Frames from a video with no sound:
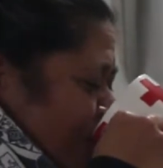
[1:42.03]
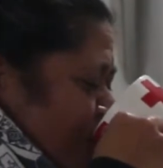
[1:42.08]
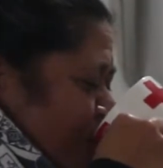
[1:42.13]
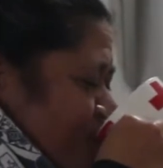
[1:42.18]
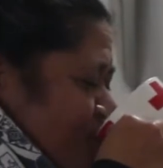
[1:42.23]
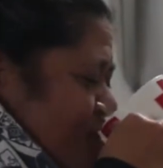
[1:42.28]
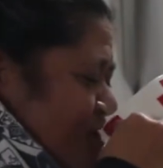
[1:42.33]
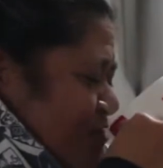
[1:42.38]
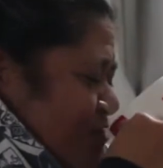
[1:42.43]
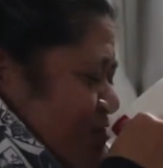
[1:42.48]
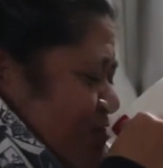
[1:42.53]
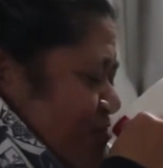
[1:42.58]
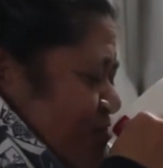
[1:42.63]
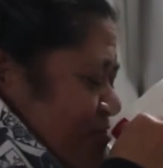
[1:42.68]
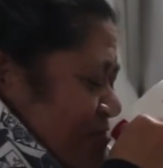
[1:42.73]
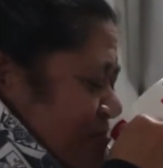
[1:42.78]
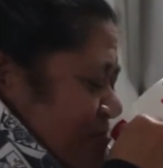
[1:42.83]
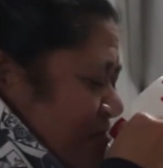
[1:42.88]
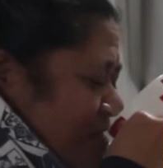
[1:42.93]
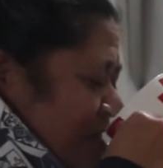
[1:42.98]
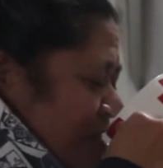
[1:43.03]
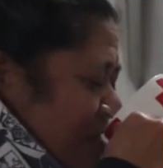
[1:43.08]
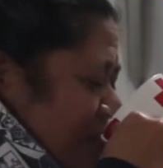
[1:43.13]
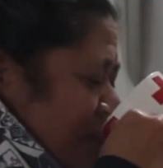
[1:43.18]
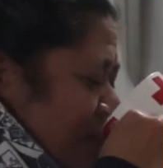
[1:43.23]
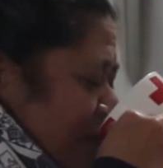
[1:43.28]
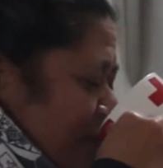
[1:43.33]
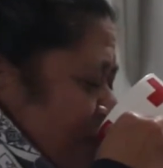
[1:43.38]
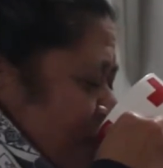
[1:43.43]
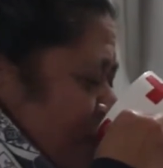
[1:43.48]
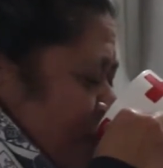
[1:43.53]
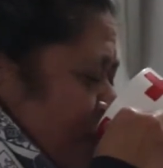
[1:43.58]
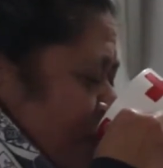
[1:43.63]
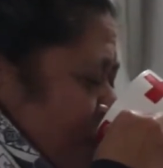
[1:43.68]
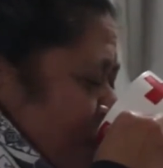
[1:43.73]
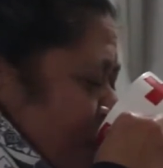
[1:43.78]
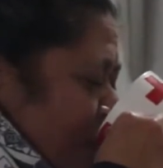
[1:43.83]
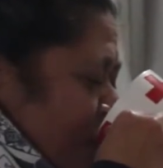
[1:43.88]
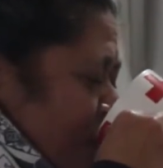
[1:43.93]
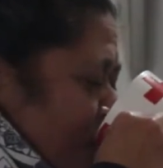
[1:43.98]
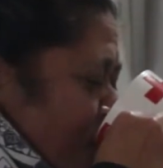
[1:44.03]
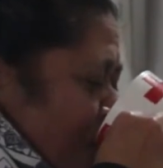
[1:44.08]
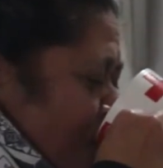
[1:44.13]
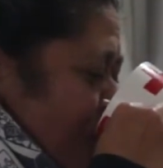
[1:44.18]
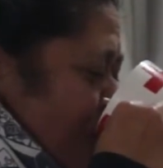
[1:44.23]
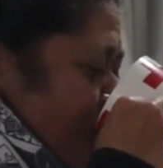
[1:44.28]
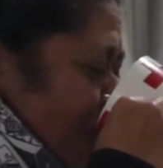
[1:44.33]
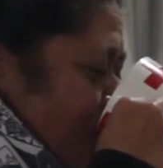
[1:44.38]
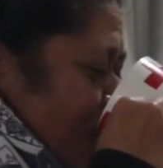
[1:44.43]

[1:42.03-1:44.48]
And cook. But you were